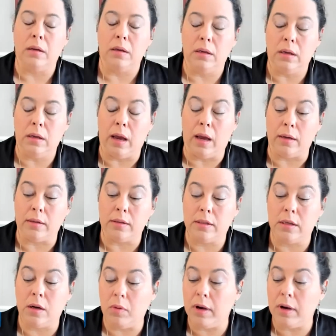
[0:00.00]
Yeah.
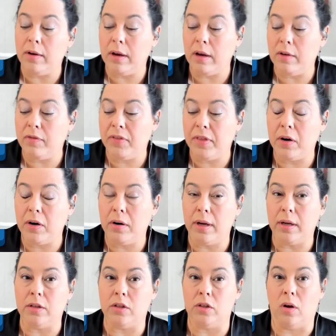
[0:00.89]
So if, if they're
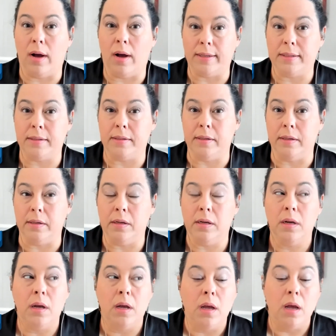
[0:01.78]
exhausted,
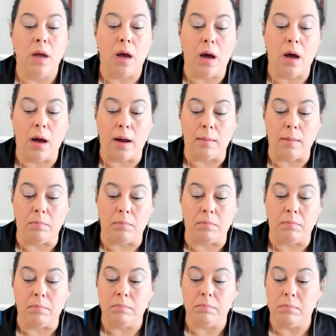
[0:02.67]
um,
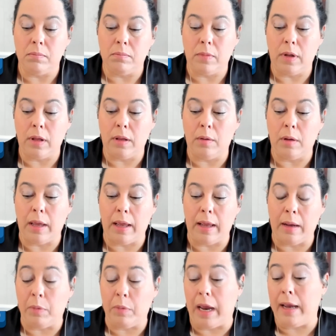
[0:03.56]

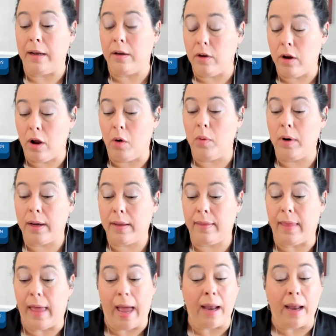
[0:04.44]
in, in knowing
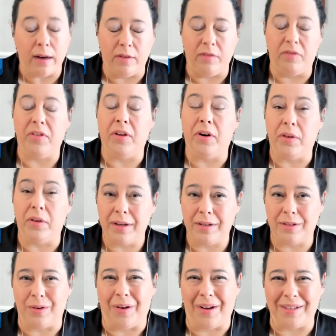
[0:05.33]
that if they're
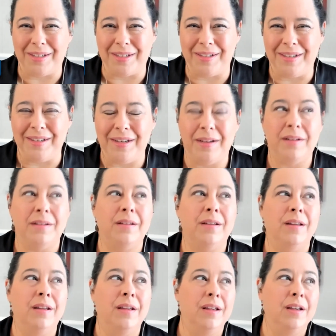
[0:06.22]
exhausted
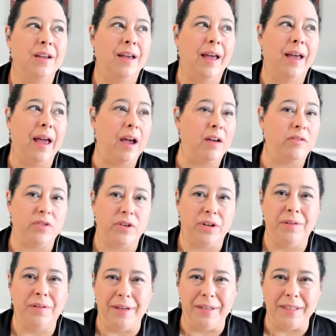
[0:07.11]
after
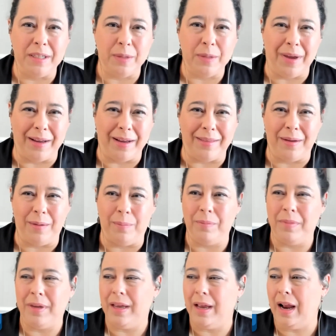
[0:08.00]
you intubate
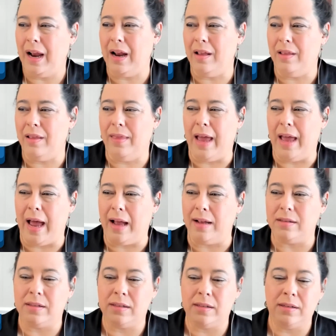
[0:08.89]
them and
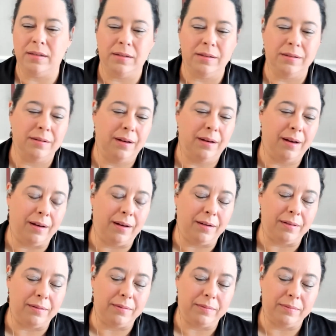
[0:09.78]
that uh,